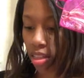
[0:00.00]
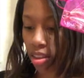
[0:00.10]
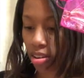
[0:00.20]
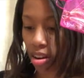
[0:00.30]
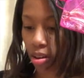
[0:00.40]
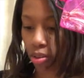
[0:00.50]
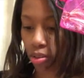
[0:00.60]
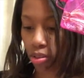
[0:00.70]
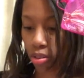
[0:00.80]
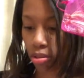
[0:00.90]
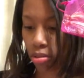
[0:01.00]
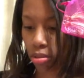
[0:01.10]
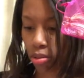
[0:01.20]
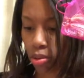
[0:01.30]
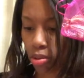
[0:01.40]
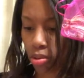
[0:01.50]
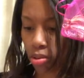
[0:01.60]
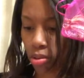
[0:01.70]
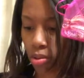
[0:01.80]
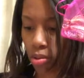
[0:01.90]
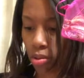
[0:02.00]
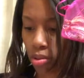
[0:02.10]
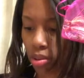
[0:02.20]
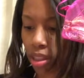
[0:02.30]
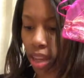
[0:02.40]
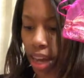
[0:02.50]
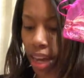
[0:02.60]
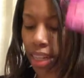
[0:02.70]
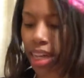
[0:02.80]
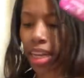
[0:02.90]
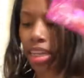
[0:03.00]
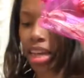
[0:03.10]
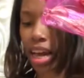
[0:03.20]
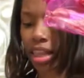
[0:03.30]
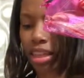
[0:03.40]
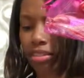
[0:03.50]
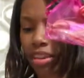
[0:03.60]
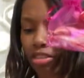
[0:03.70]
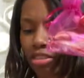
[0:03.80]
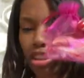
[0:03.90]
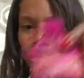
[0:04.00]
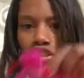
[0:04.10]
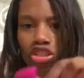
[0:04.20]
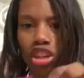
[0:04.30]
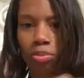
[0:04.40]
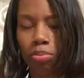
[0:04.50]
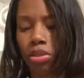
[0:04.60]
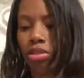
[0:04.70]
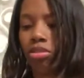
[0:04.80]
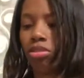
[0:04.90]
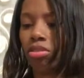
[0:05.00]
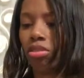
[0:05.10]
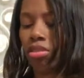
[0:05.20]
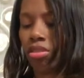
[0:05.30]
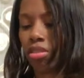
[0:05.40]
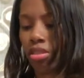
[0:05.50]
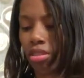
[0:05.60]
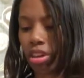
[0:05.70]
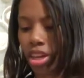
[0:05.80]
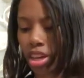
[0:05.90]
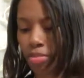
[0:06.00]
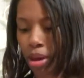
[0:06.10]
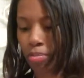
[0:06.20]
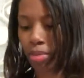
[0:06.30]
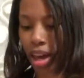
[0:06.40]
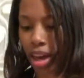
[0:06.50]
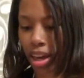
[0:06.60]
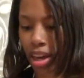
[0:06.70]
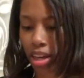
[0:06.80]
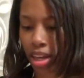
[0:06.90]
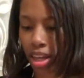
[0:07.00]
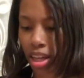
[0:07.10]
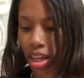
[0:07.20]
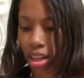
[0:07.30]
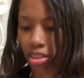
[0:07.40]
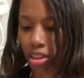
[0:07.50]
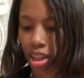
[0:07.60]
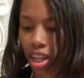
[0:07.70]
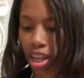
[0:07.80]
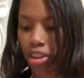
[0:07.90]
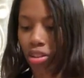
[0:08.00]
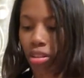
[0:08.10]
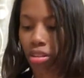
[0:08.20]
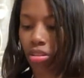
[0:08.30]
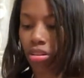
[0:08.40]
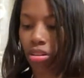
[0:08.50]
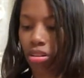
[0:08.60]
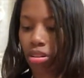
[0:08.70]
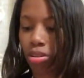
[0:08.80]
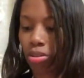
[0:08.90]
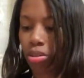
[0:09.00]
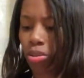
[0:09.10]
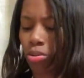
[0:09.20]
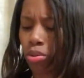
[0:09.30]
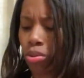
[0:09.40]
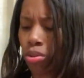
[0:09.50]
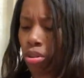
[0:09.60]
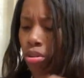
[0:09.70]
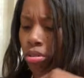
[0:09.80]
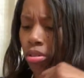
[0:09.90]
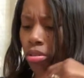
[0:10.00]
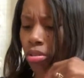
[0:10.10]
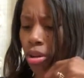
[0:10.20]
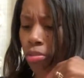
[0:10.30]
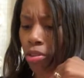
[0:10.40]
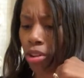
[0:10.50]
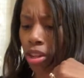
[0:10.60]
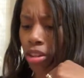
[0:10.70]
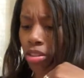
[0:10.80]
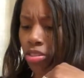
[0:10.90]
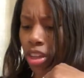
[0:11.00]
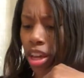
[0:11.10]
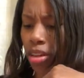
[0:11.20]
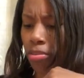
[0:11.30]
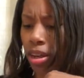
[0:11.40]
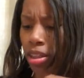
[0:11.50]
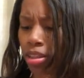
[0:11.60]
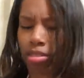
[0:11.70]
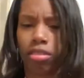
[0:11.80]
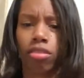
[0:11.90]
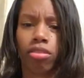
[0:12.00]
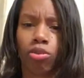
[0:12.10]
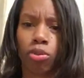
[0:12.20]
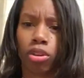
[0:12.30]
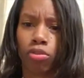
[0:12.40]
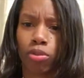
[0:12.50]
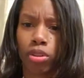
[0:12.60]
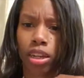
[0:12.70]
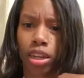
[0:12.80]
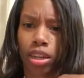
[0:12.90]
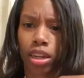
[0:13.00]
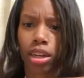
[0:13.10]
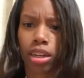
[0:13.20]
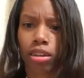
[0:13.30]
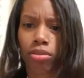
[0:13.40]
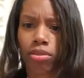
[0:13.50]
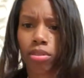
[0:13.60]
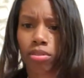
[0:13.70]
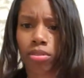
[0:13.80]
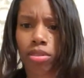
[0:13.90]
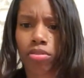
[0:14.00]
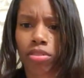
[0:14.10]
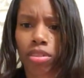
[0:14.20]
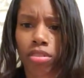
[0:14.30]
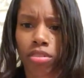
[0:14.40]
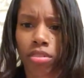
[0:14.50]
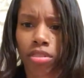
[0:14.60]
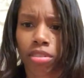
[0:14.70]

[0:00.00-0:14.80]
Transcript: They're also nine ninety nine. That's actually the cheapest thing in my bag. The layer look go. Woo, uh, I'm going to have to decide about this. This is $24.99. I don't know if it's